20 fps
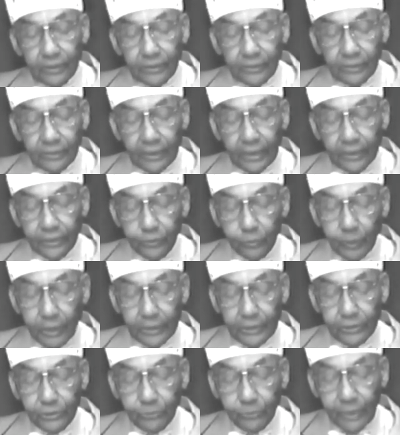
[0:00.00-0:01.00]
That is
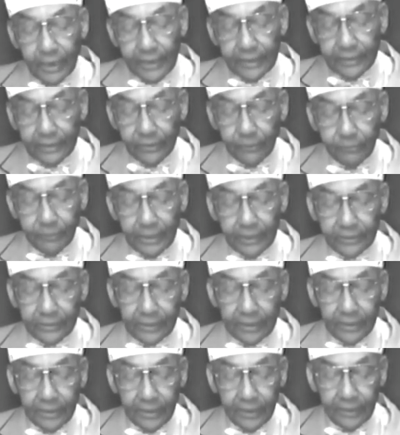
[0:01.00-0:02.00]
what he's writing about
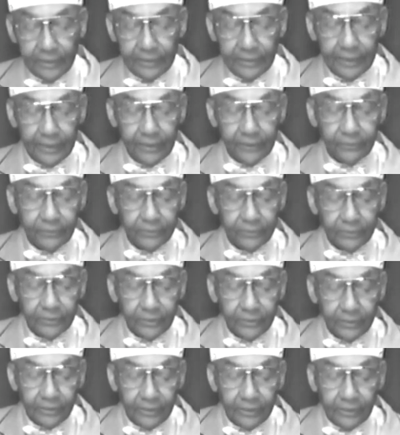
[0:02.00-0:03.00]
to God now.
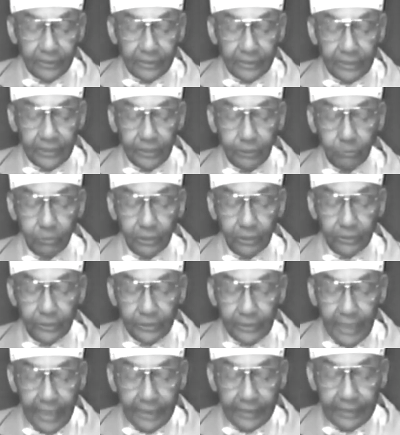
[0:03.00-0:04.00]
He will
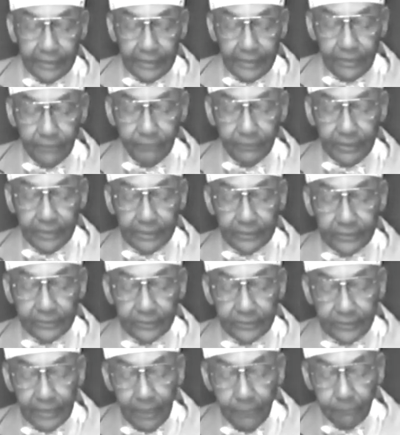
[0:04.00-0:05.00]
not even
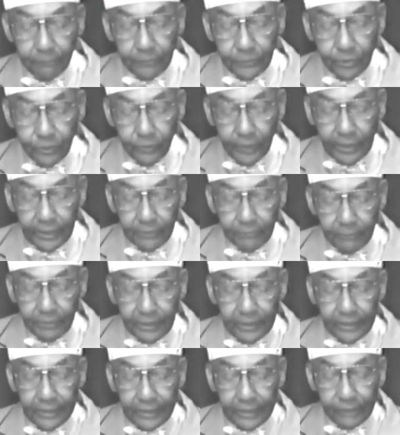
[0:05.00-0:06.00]
accept you and
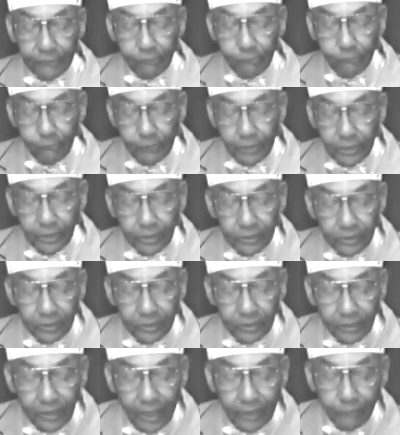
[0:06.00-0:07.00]
me if we are
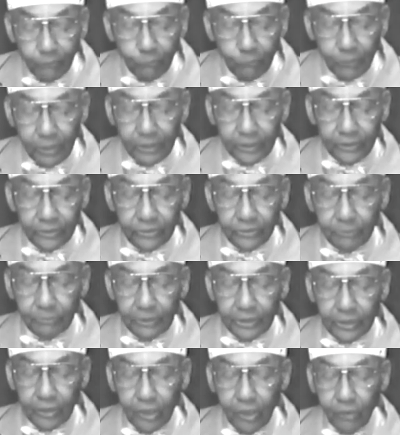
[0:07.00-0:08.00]
not willing to
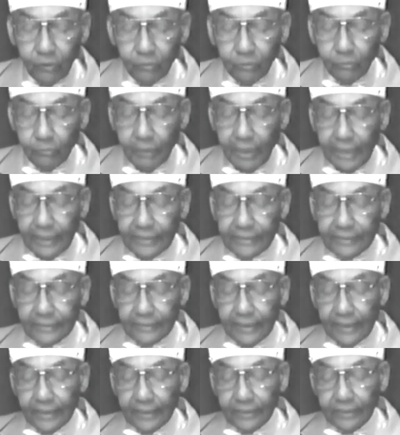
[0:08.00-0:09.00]
be called by his
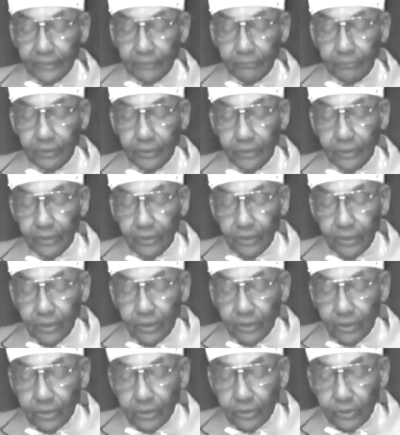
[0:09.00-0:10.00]
name.
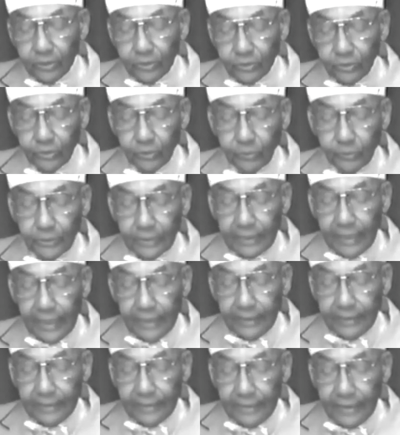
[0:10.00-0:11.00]
You
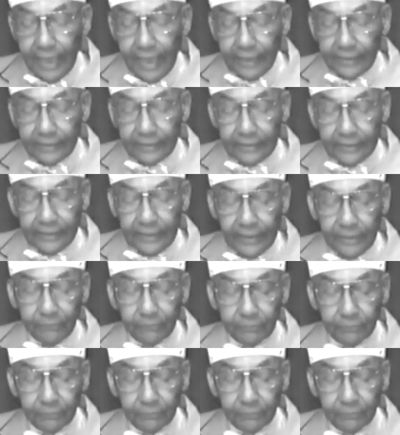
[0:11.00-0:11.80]
cannot keep